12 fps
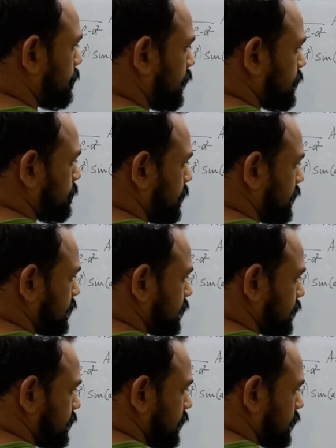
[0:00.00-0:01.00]
multiply
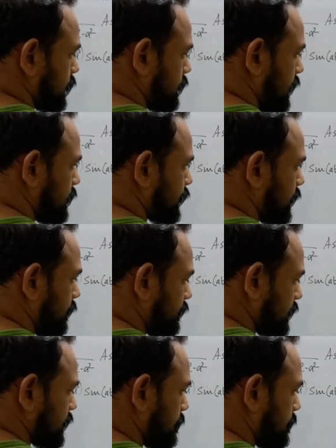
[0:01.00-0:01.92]
this instead of this.